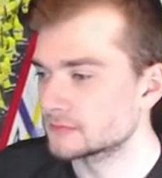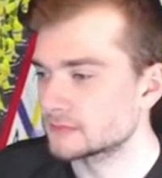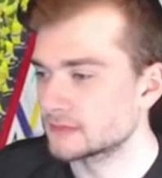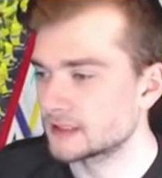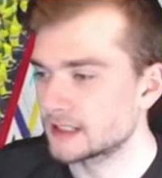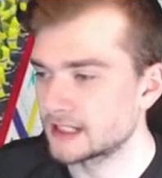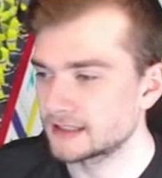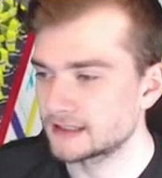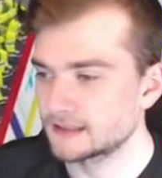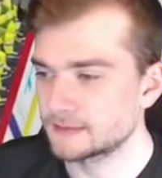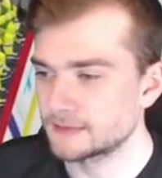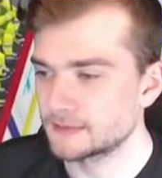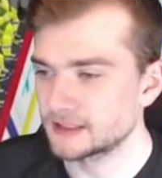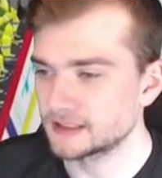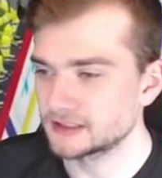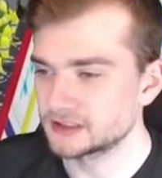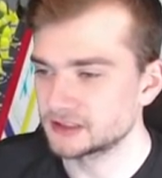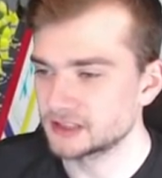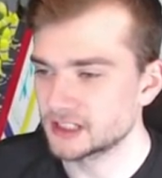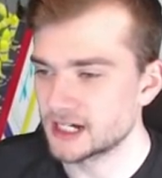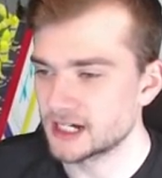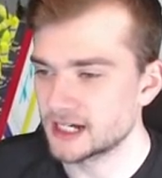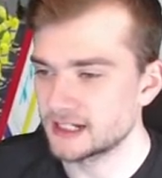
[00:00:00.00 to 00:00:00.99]
Not the
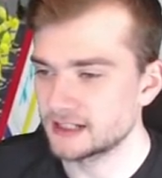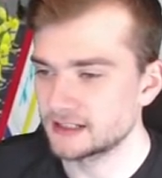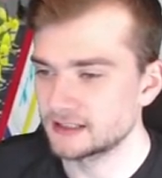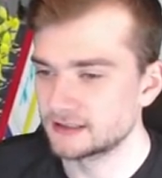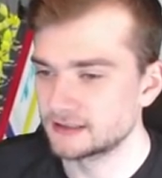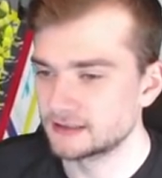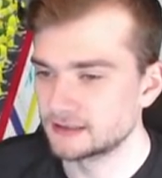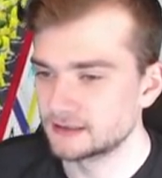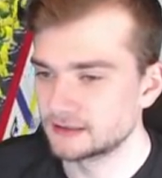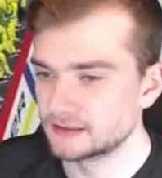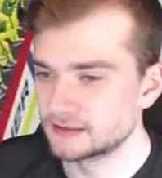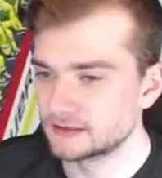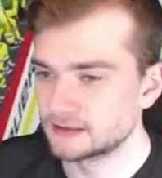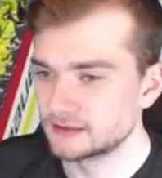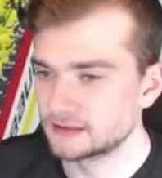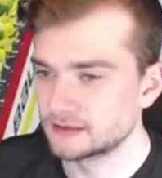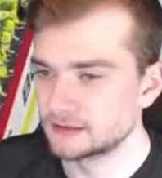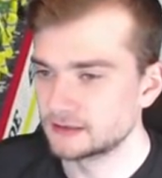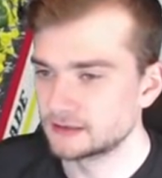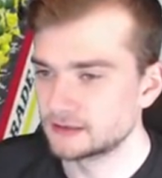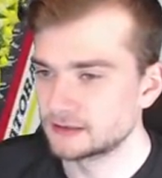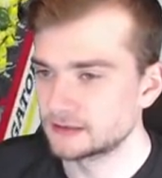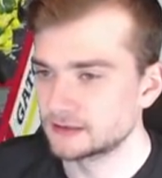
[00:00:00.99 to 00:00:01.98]
best shot.
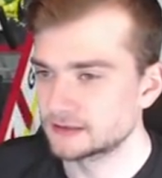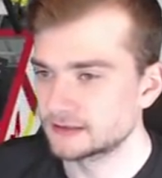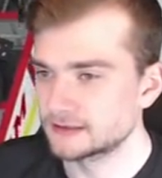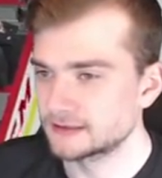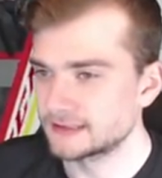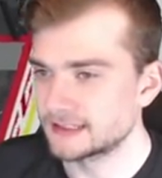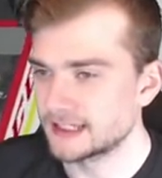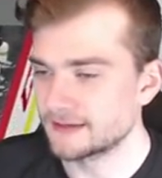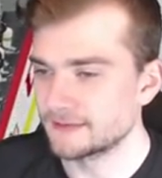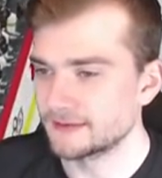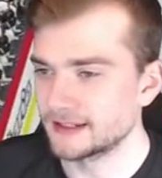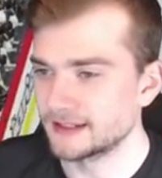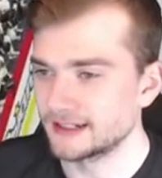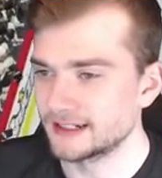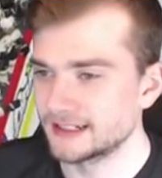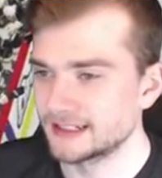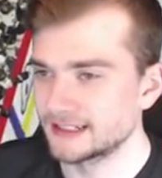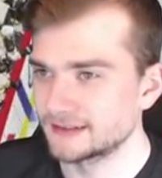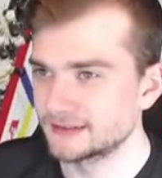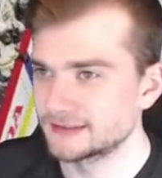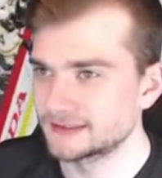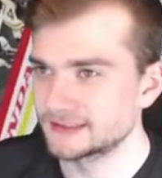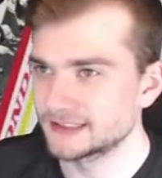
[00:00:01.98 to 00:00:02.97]
Damn it.
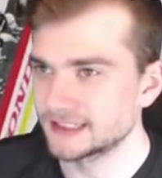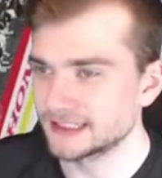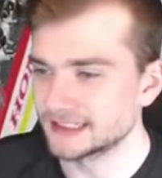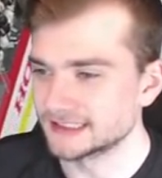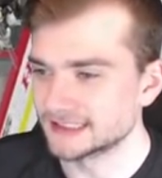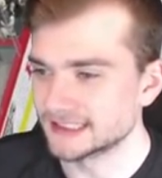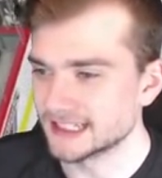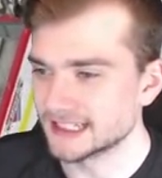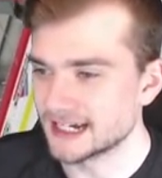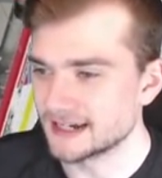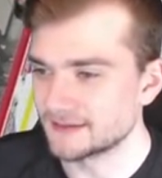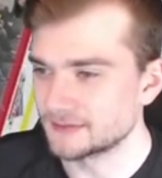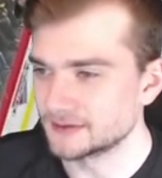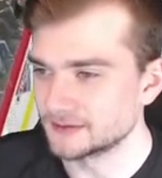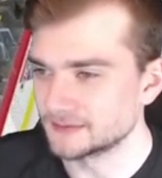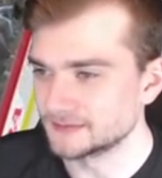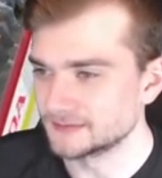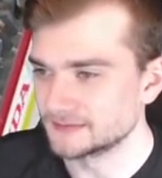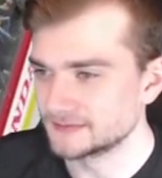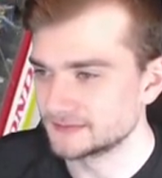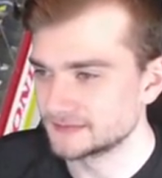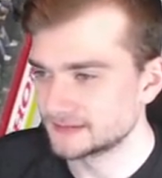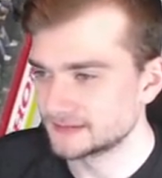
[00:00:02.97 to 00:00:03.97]
I was trying to stop him.